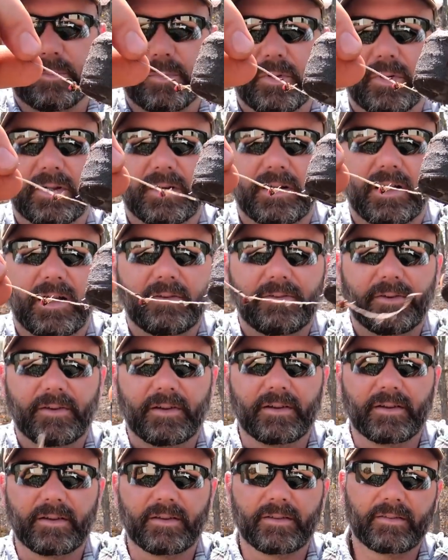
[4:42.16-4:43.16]
to pull it off
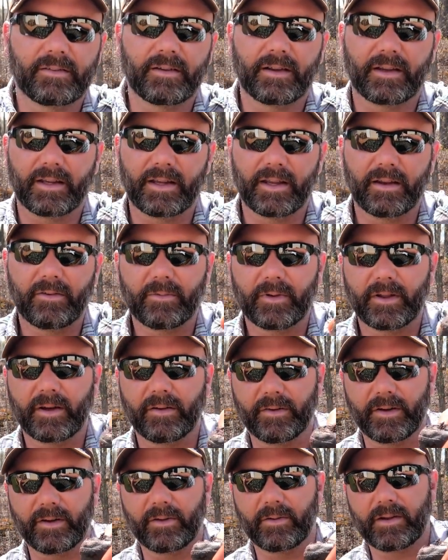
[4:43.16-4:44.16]
and get rid
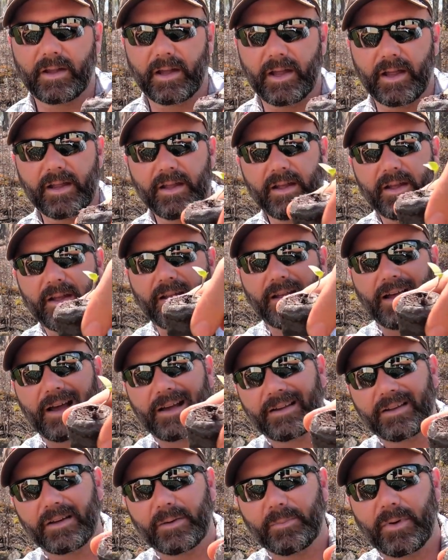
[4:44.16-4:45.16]
of it, okay?
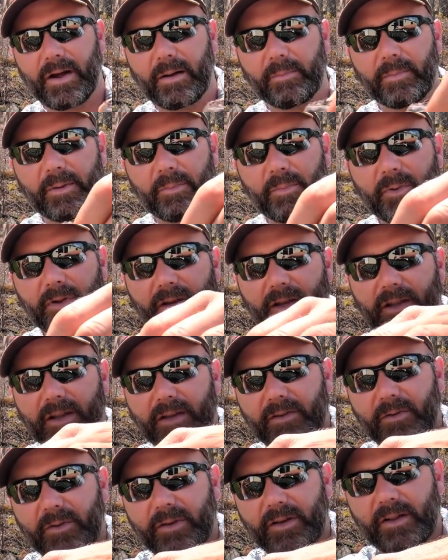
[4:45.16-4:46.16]
I could have probably put it
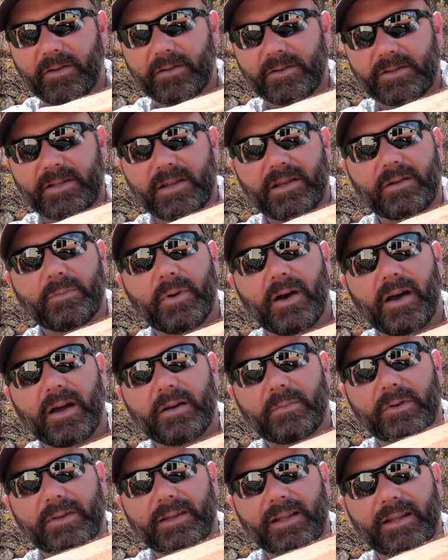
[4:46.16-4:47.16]
into another seed
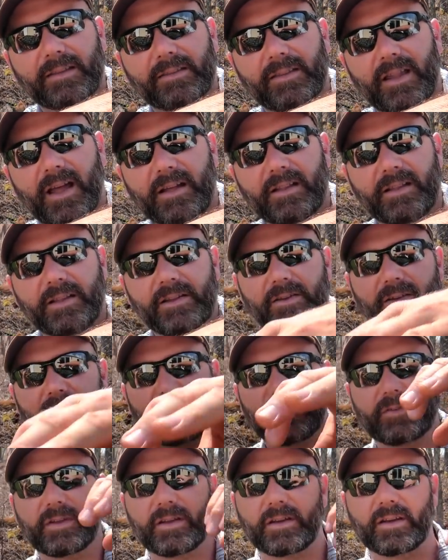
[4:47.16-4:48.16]
pod, but the likelihood
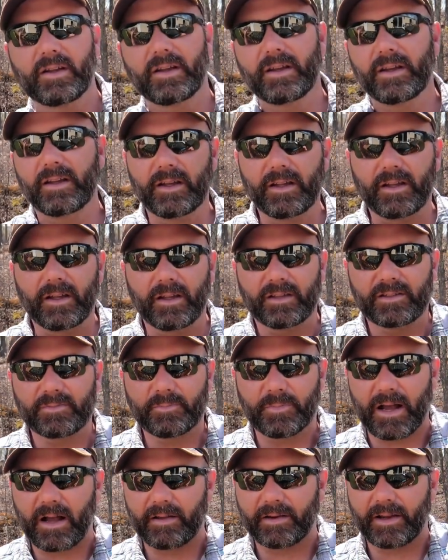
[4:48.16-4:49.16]
of it
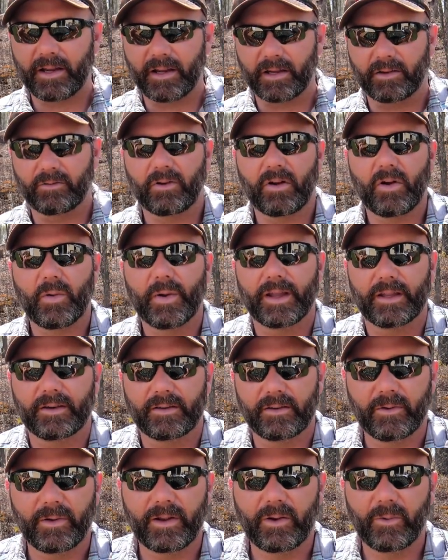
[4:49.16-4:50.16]
sprouting and growing
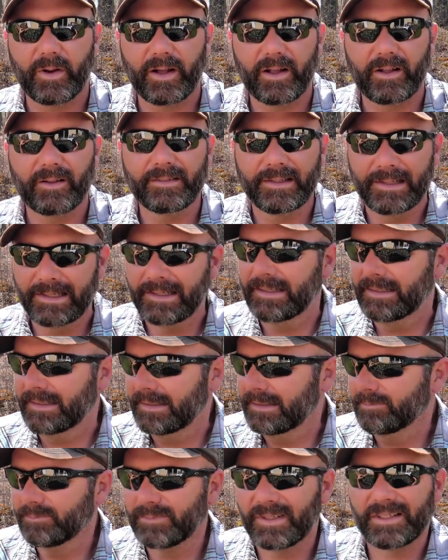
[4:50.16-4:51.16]
and doing well
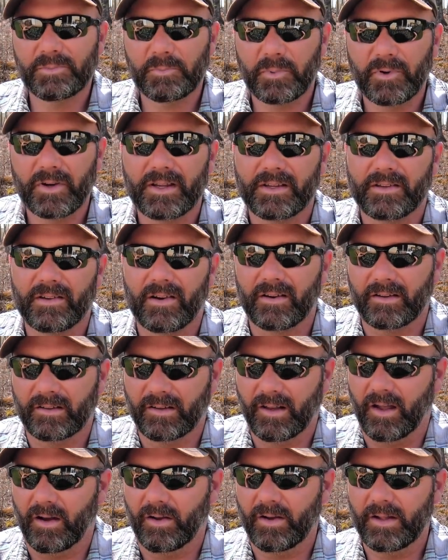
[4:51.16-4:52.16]
is pretty darn
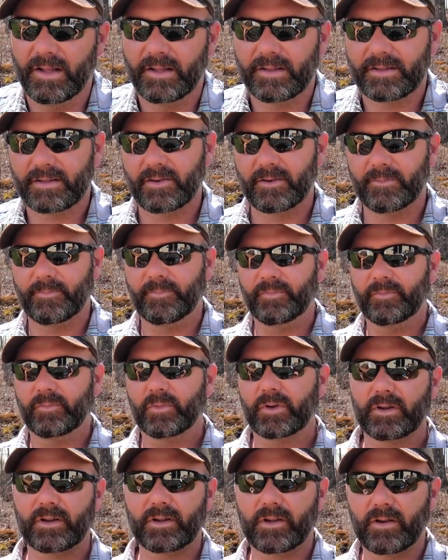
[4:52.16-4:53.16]
low. So
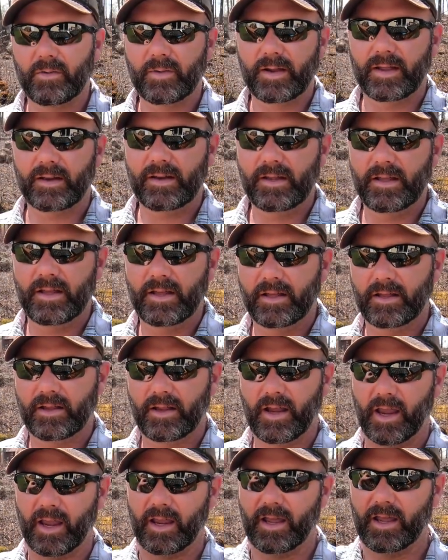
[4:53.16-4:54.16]
we're gonna go in
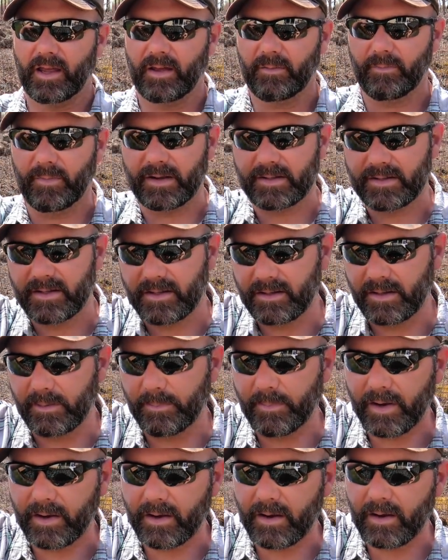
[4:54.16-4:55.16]
and basically
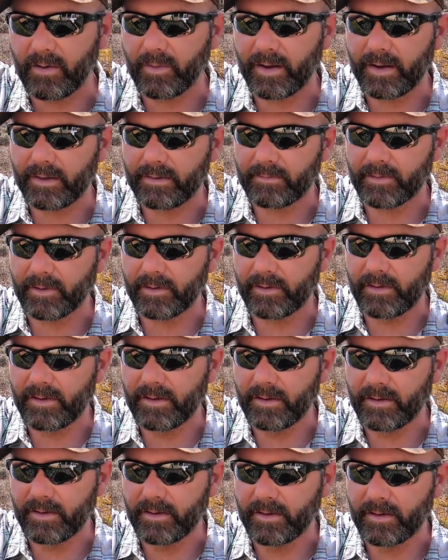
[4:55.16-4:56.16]
pick our way through
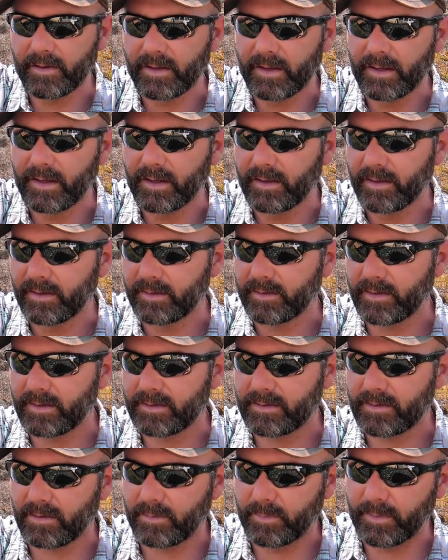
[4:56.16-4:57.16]

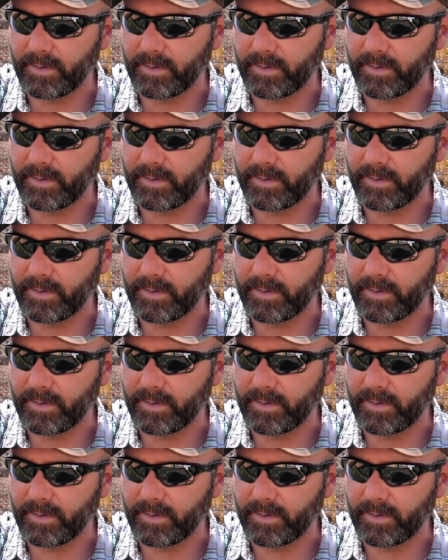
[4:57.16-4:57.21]
these little